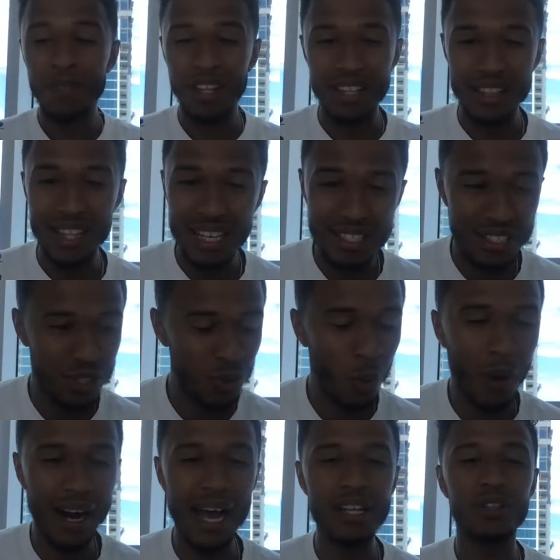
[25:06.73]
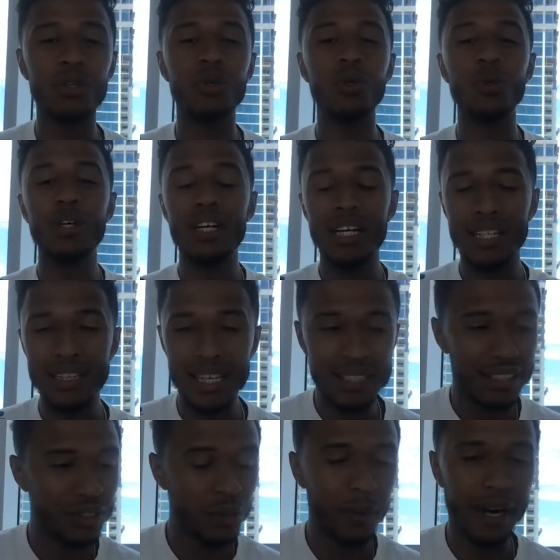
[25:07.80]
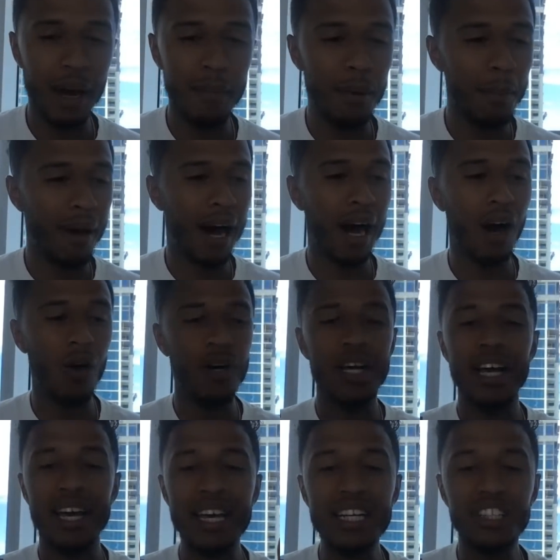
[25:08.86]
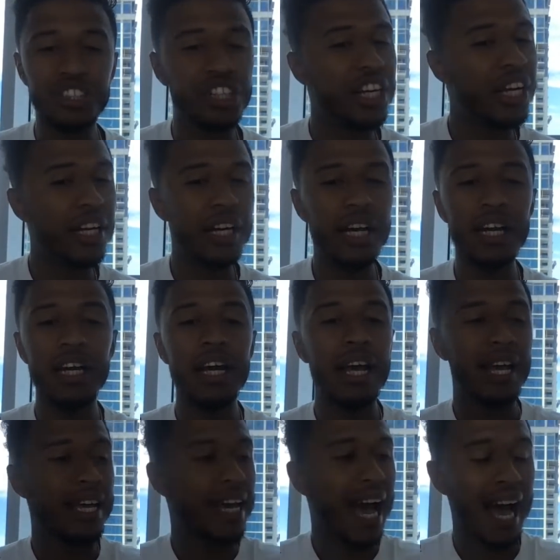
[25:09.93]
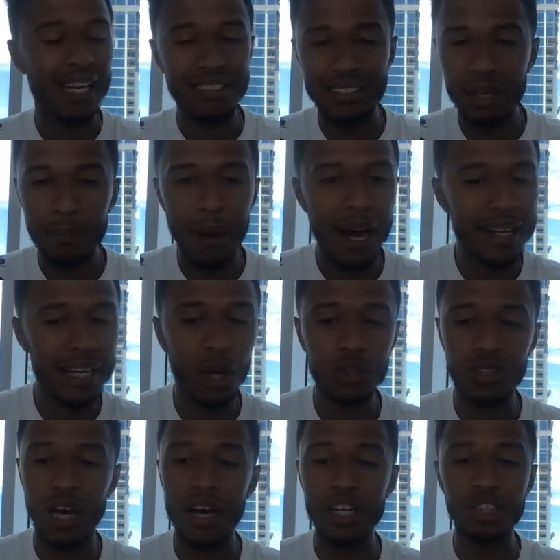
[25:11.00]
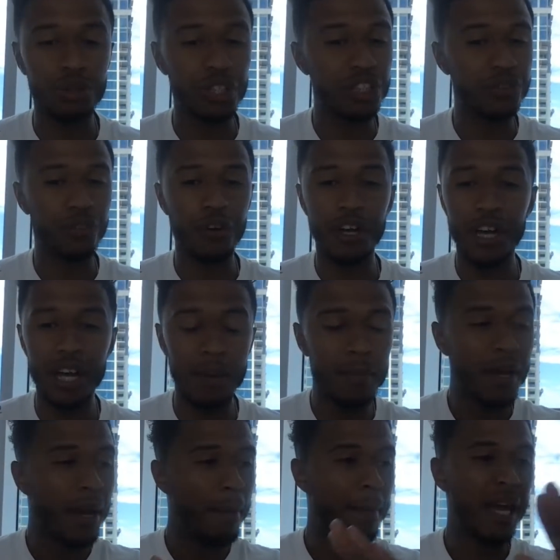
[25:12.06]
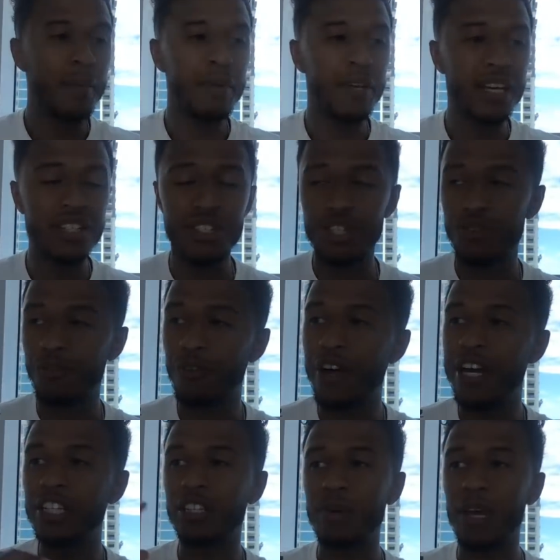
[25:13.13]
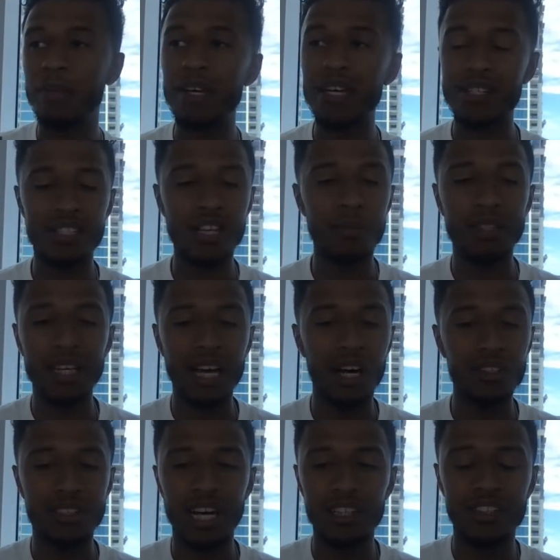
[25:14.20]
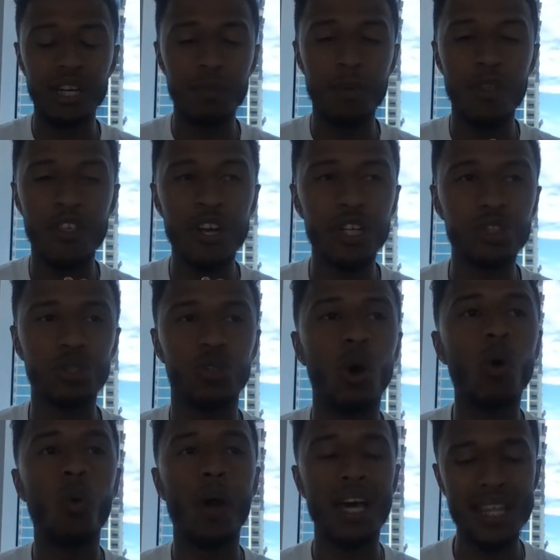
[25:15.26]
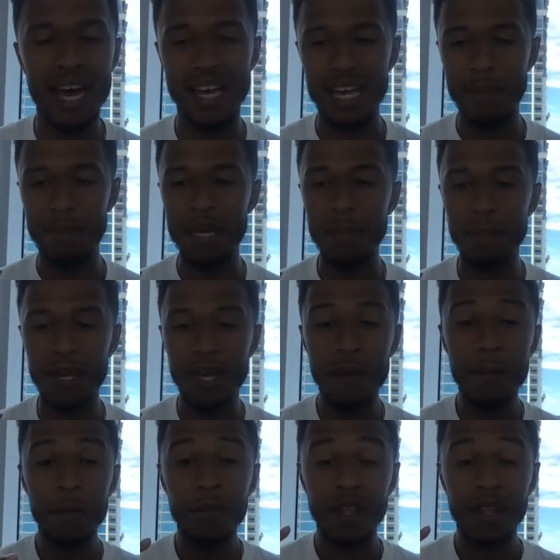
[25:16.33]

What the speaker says: This is what I do. This is what I'm about. He cheated. He has somebody else cutting trees for him. Maybe it's his friends. Maybe it's something else out there, but there is no way that he beat me.